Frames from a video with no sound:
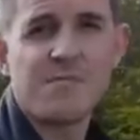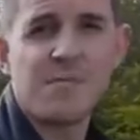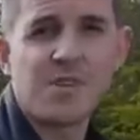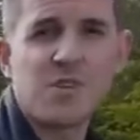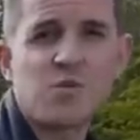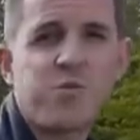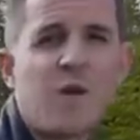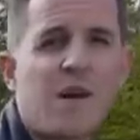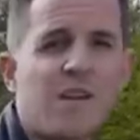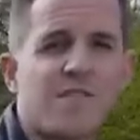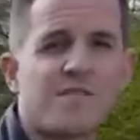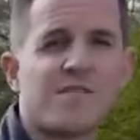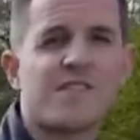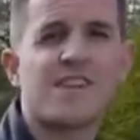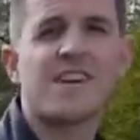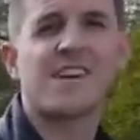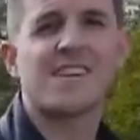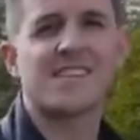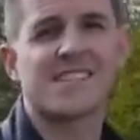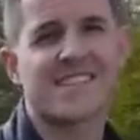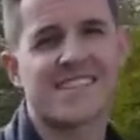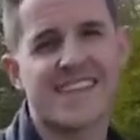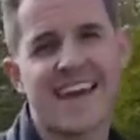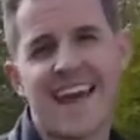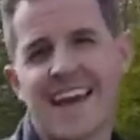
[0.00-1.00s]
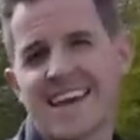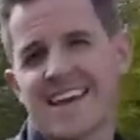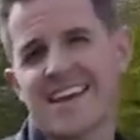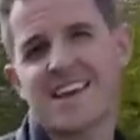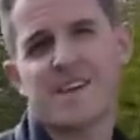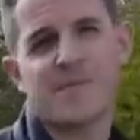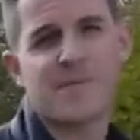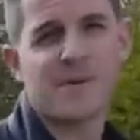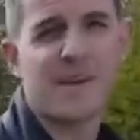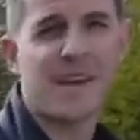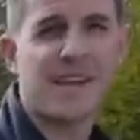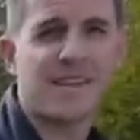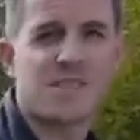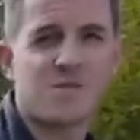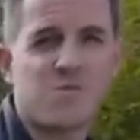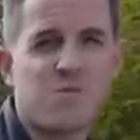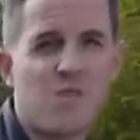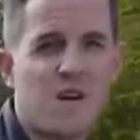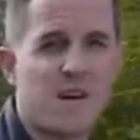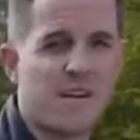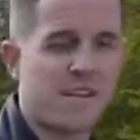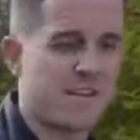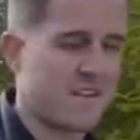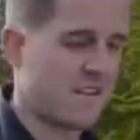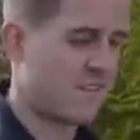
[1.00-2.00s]
but 12 knights ganging up against
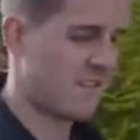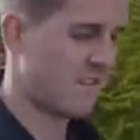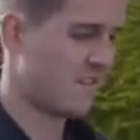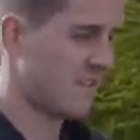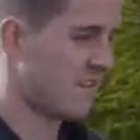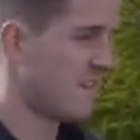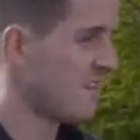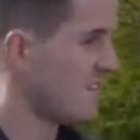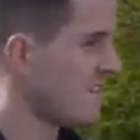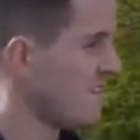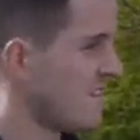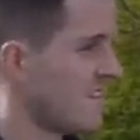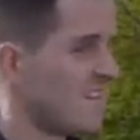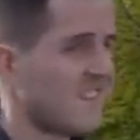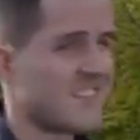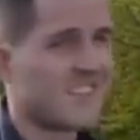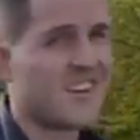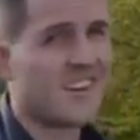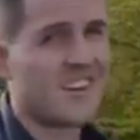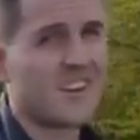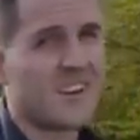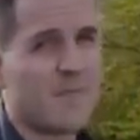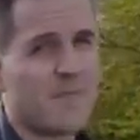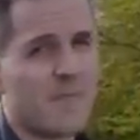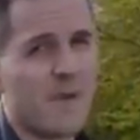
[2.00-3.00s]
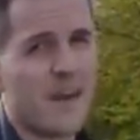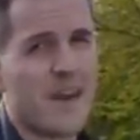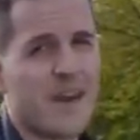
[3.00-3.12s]
one is hardly